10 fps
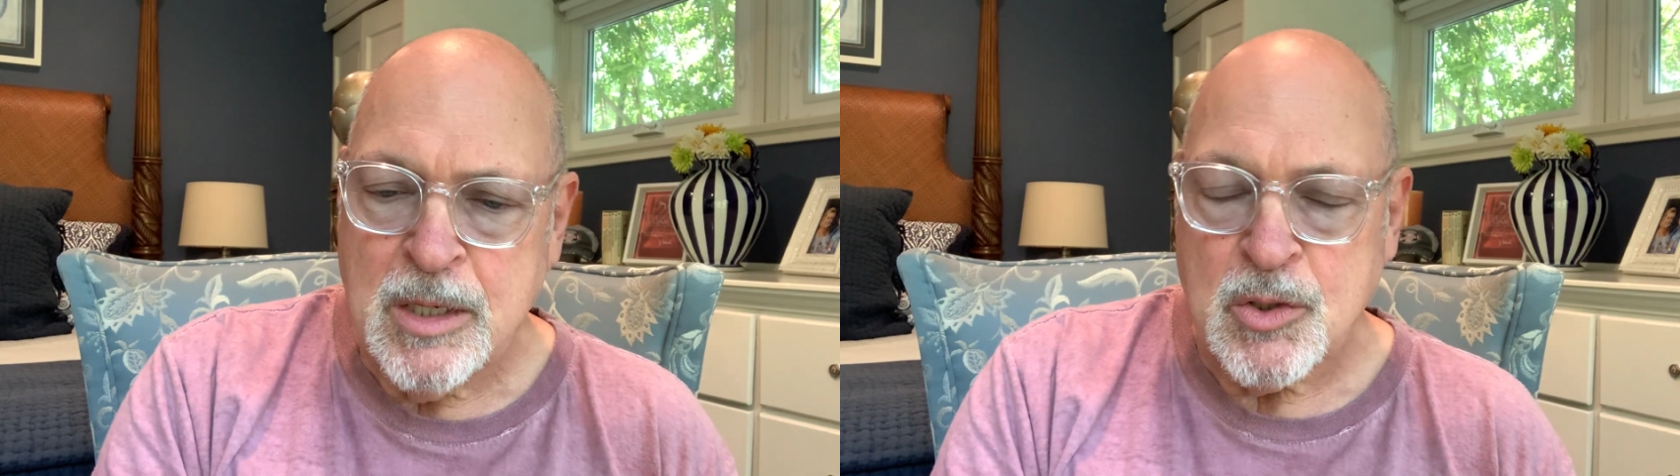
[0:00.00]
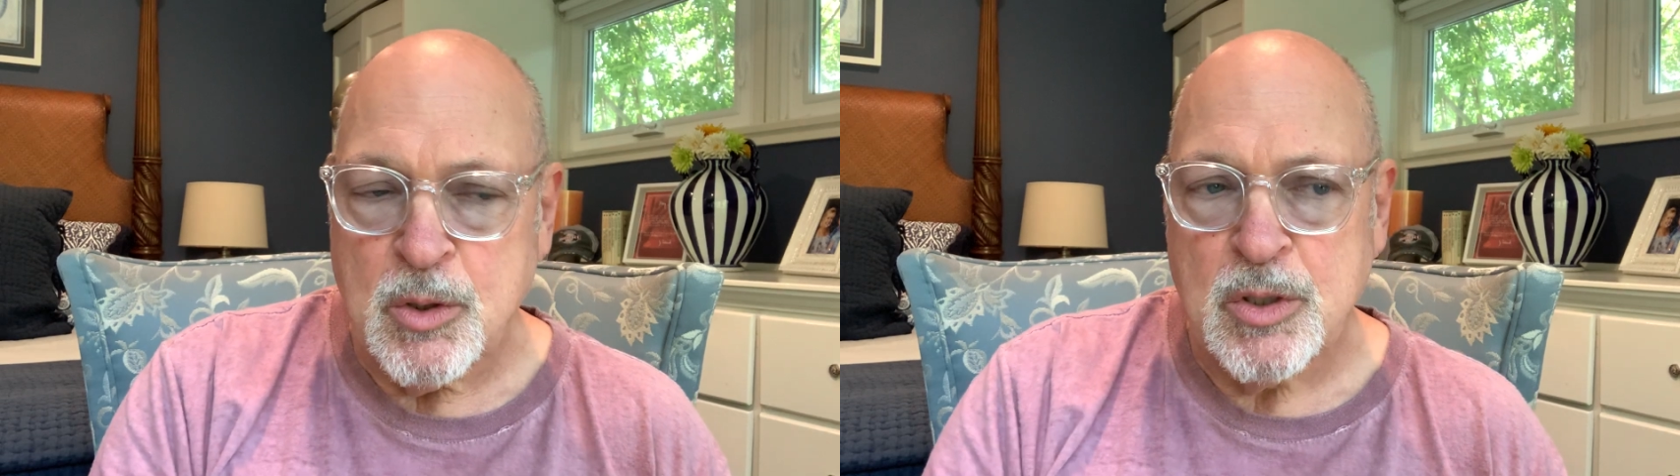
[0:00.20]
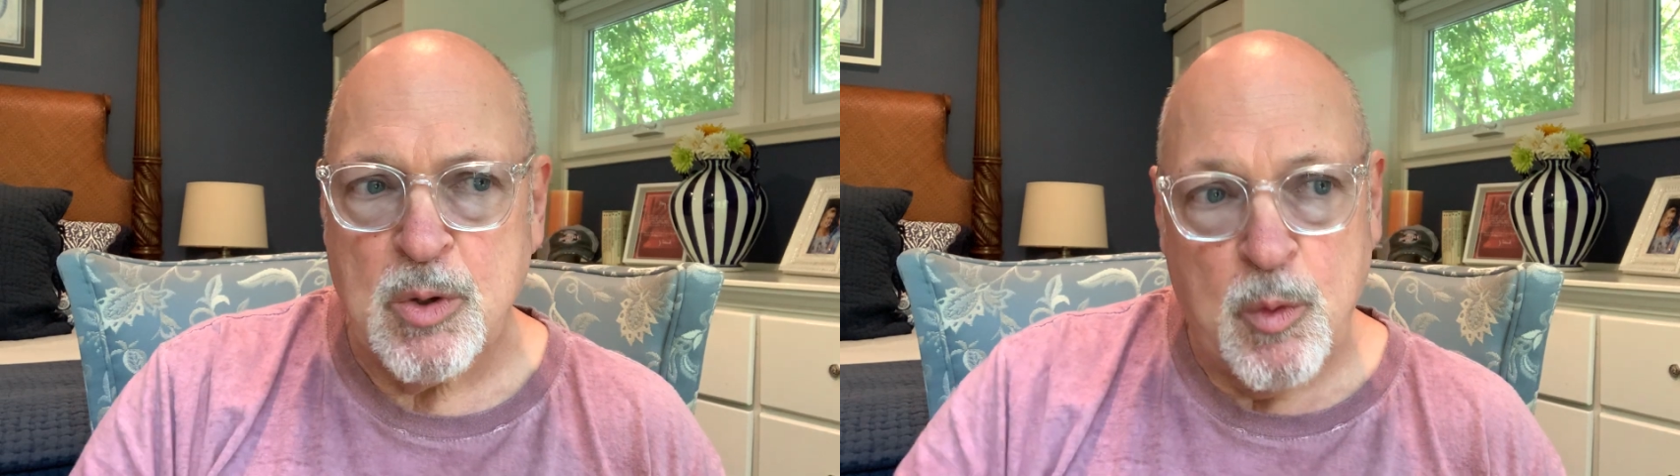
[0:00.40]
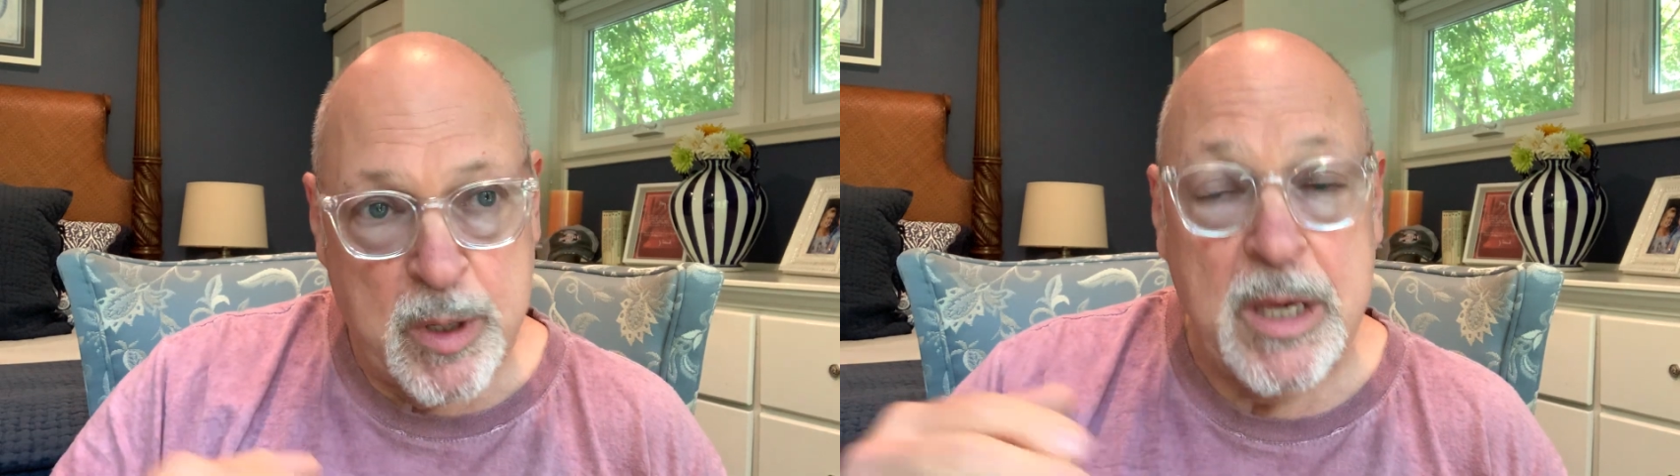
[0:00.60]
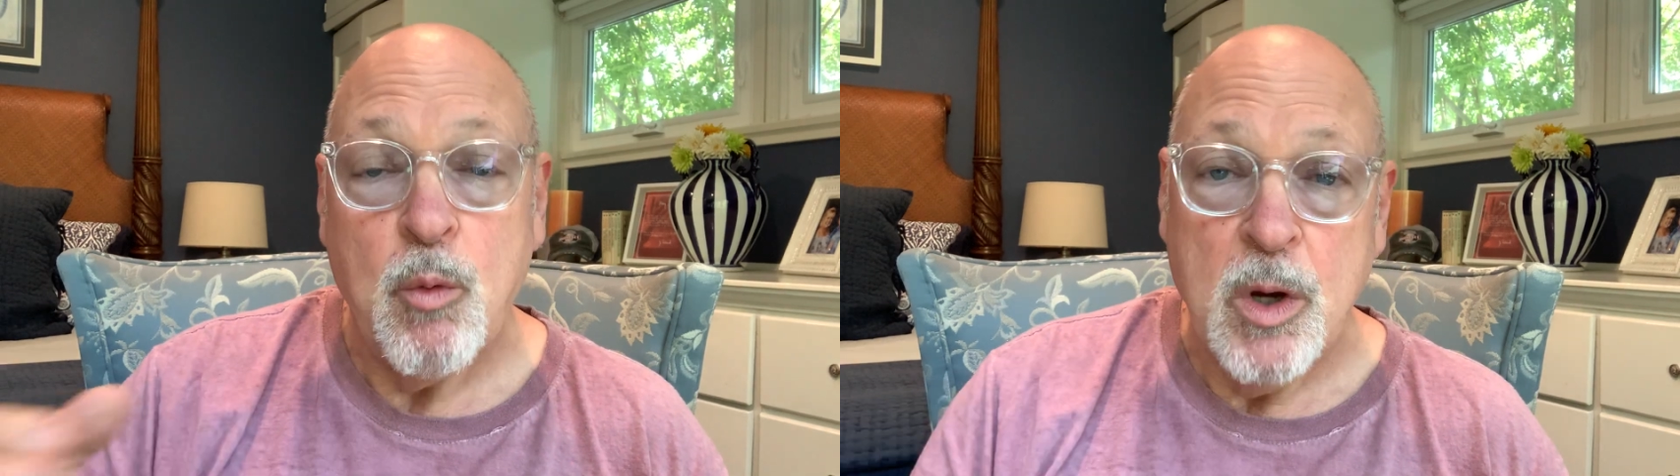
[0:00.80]
So he's a,
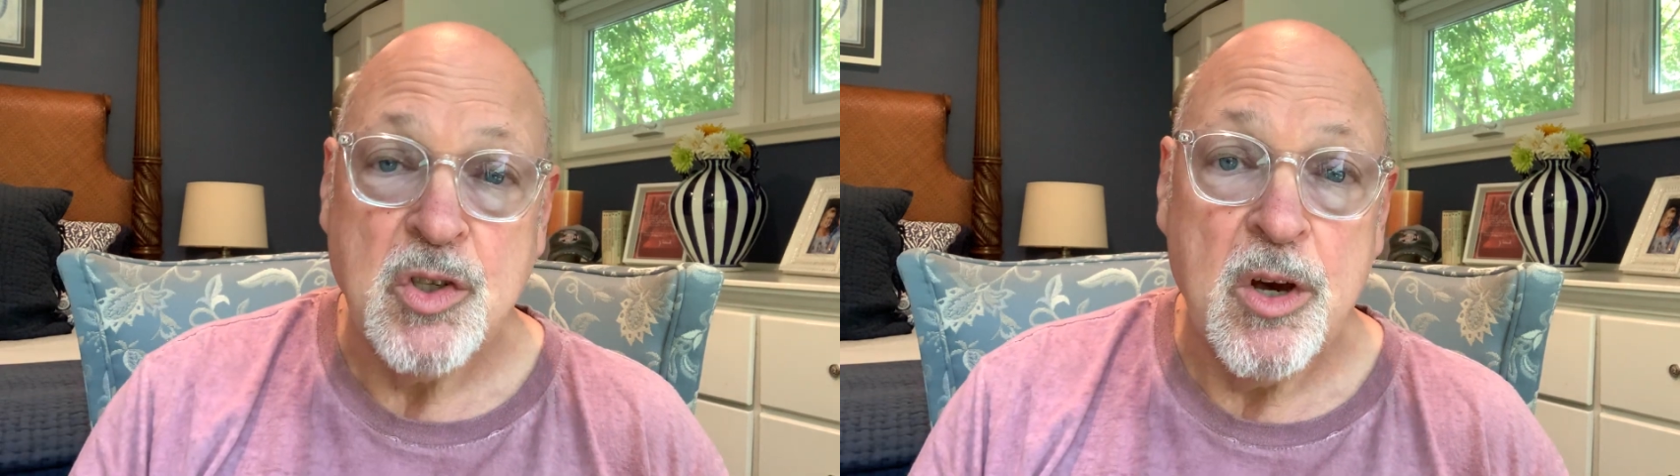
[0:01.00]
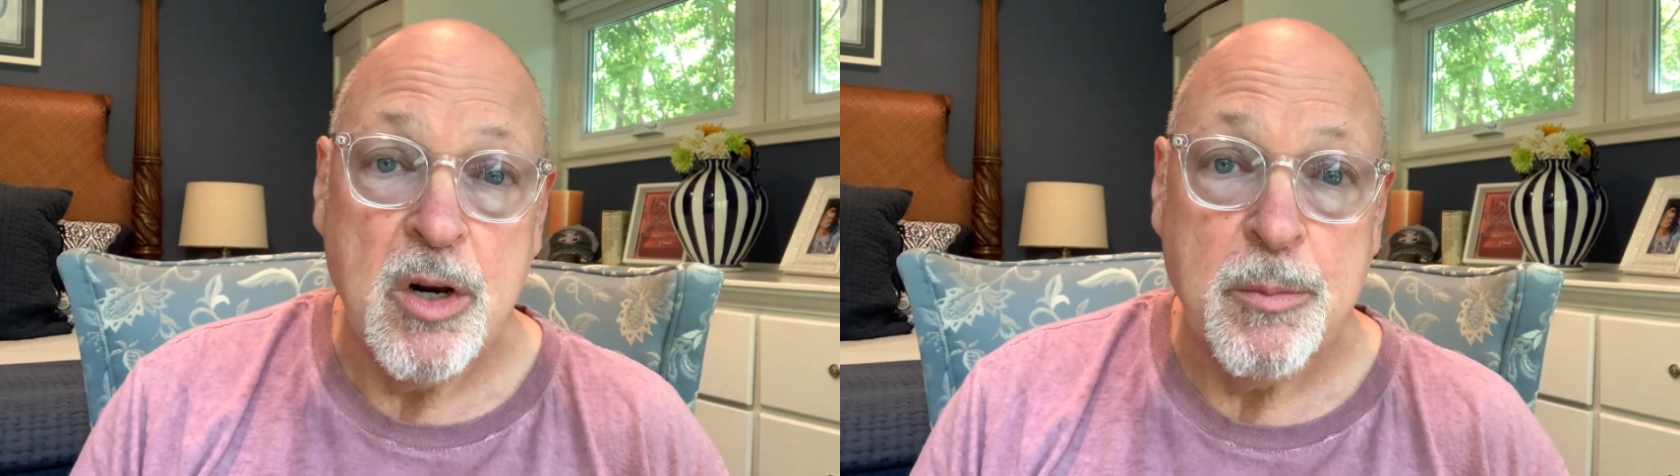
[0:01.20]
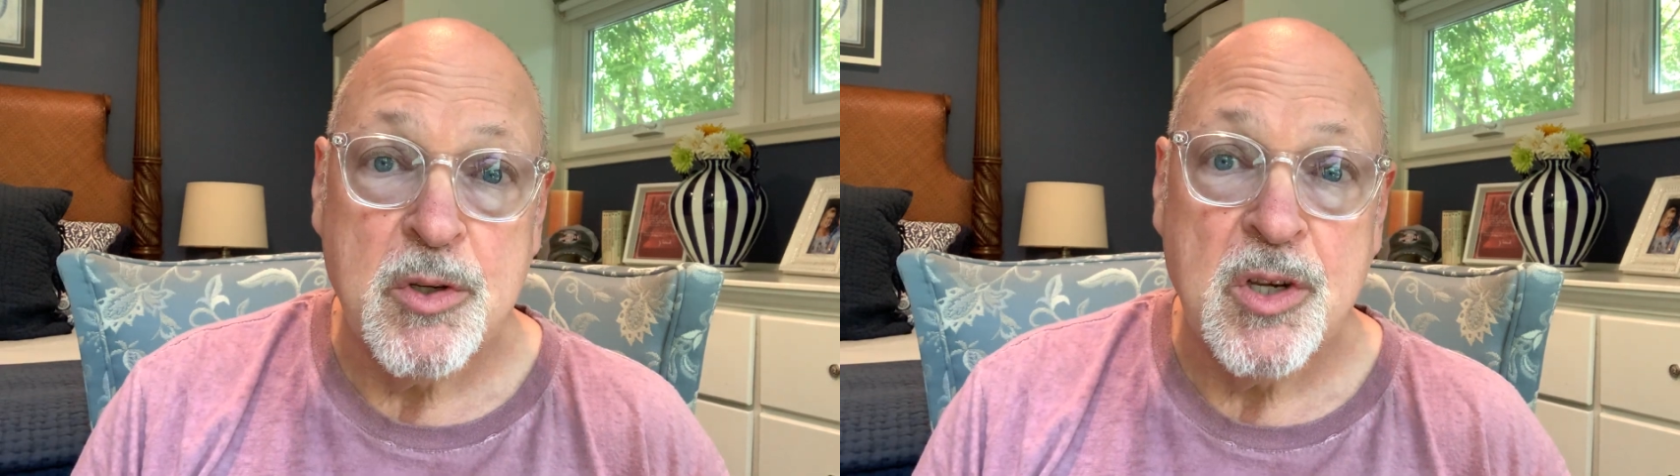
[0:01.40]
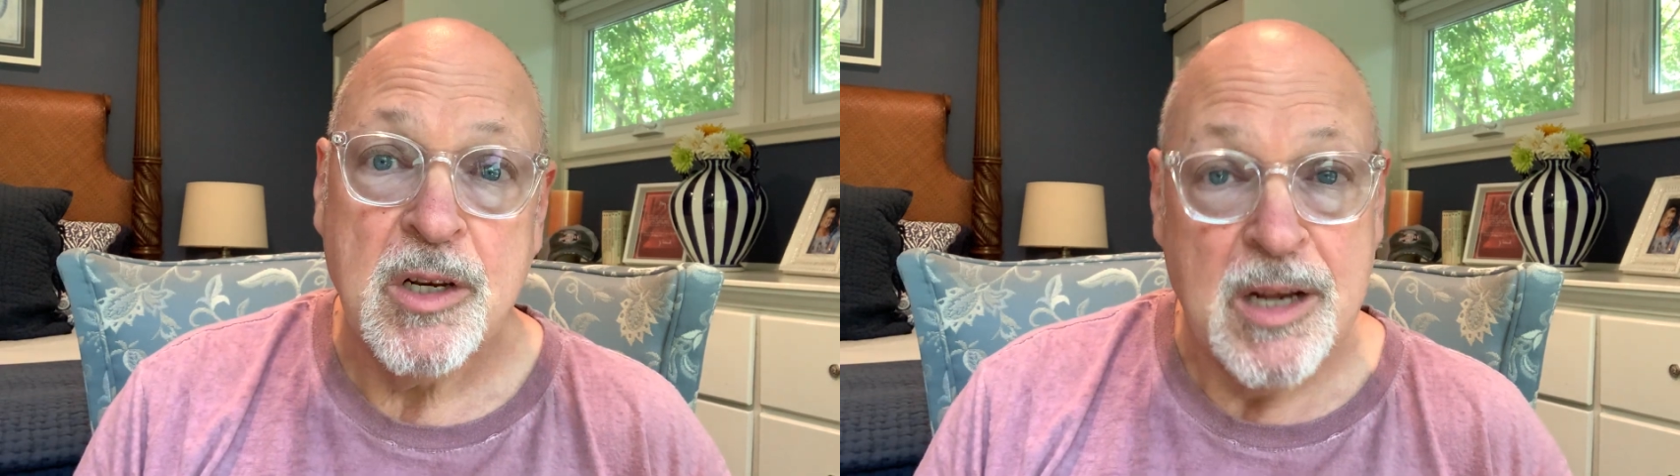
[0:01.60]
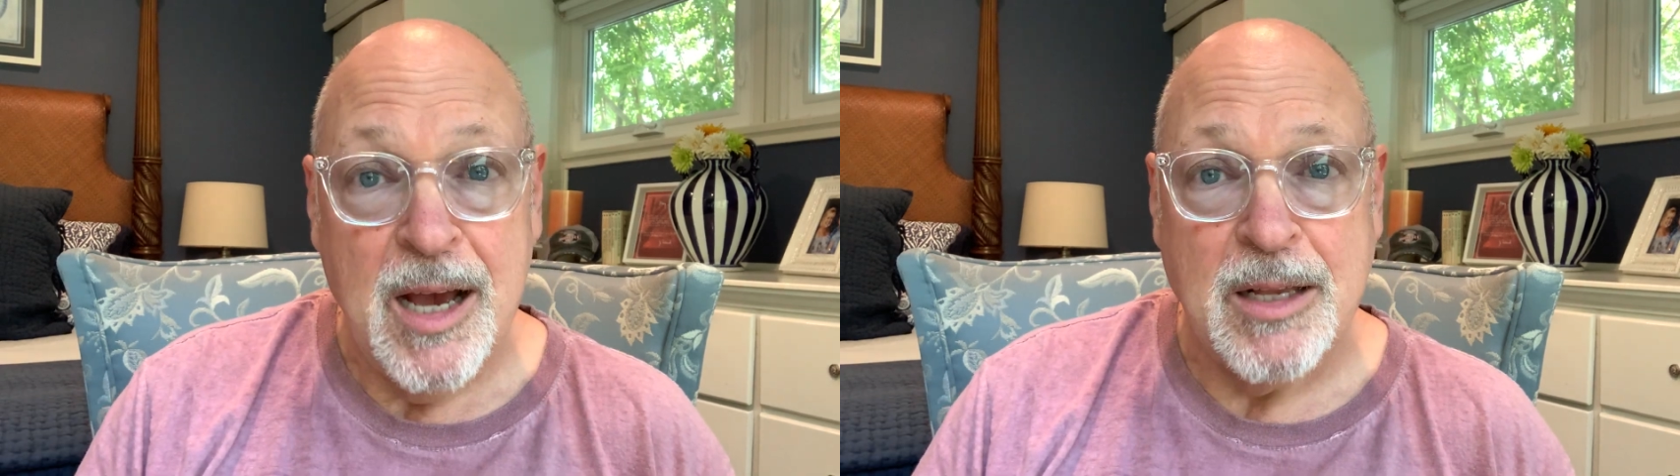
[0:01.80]
he was
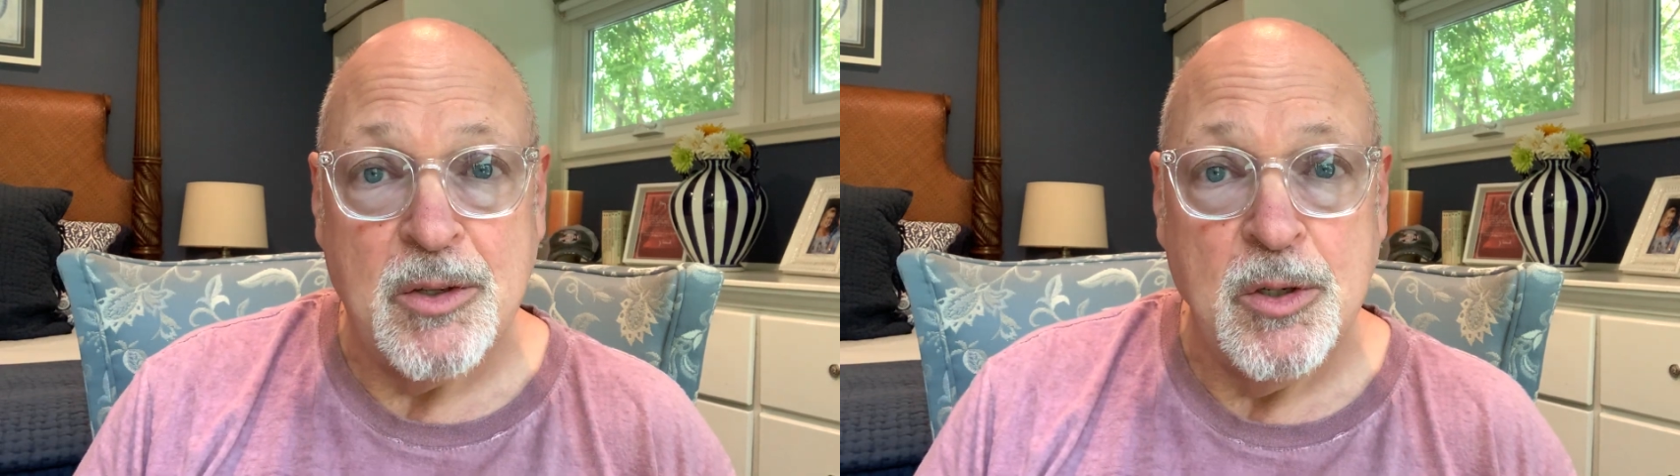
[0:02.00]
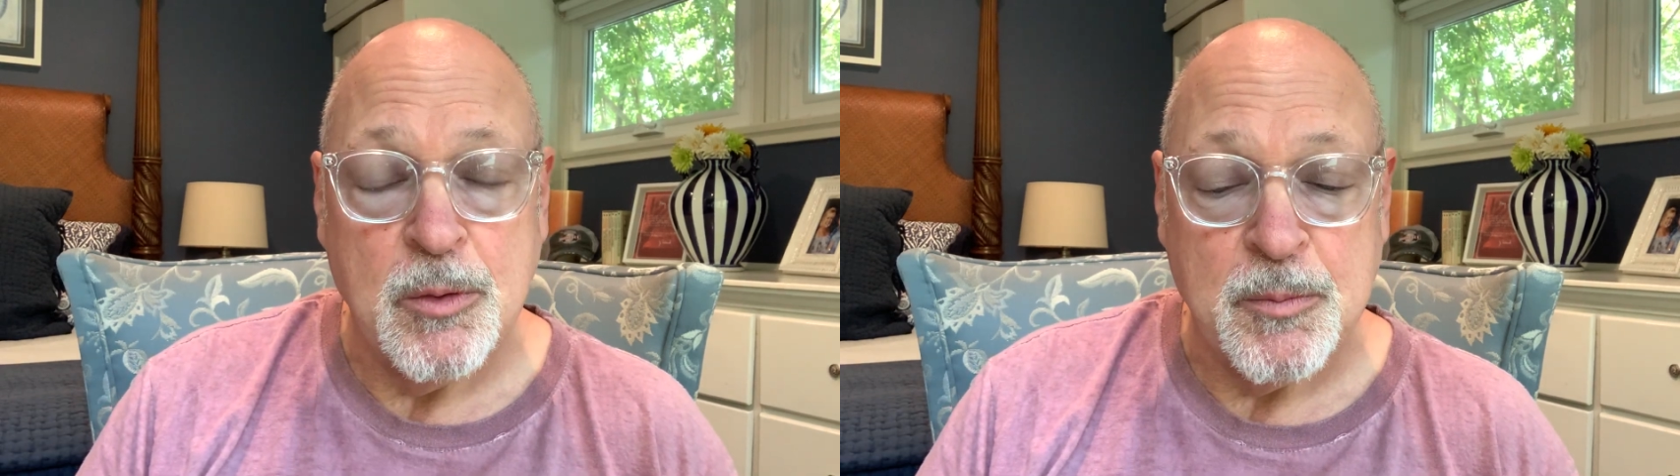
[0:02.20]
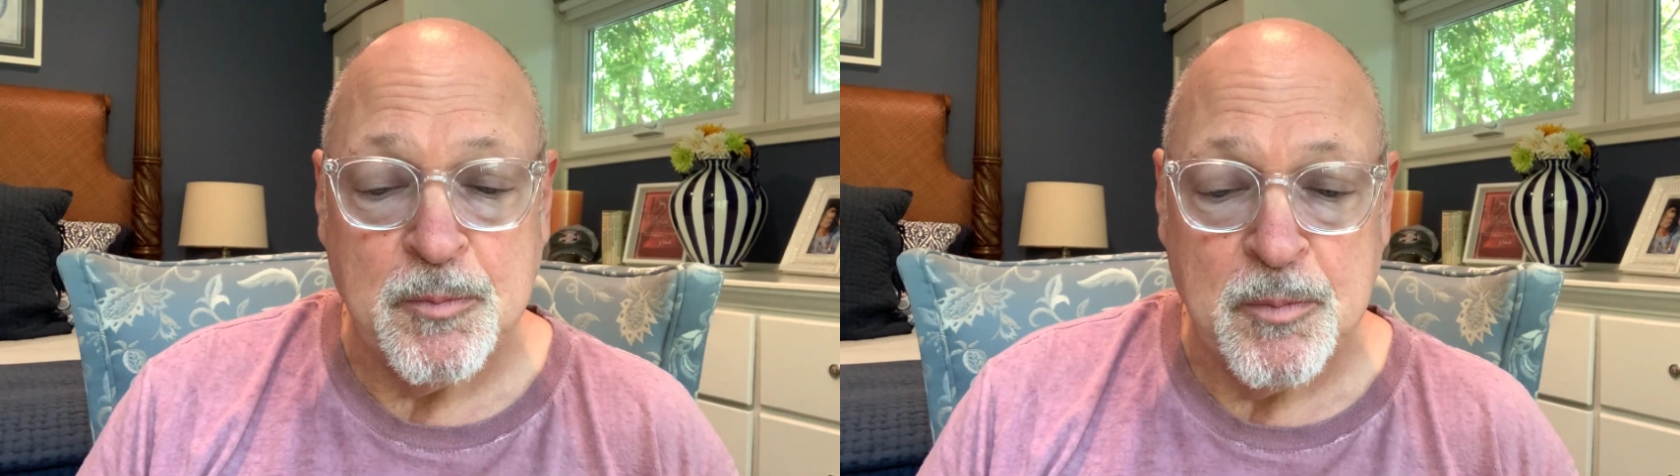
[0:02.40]
100% God too